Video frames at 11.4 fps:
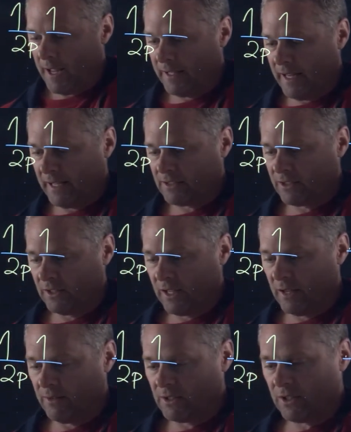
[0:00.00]
and that's going to
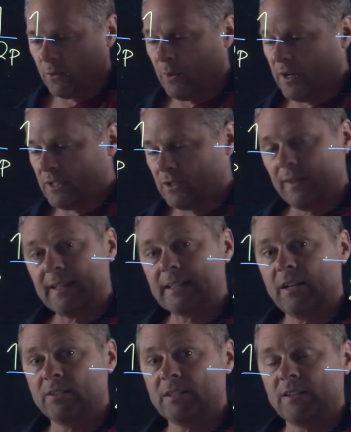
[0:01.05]
give us 3. So that
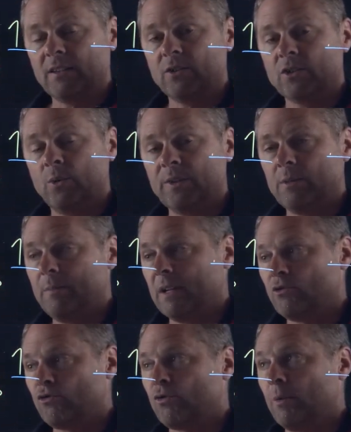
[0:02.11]
tells us there's going to be a
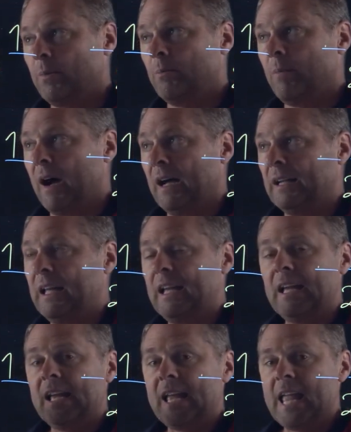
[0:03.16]
triple bond
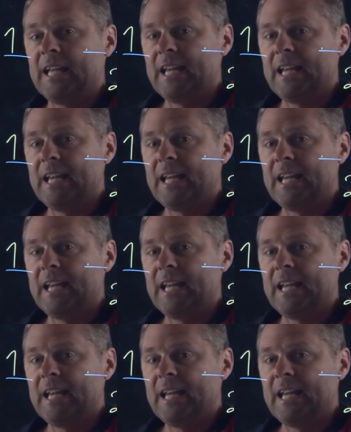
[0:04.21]
in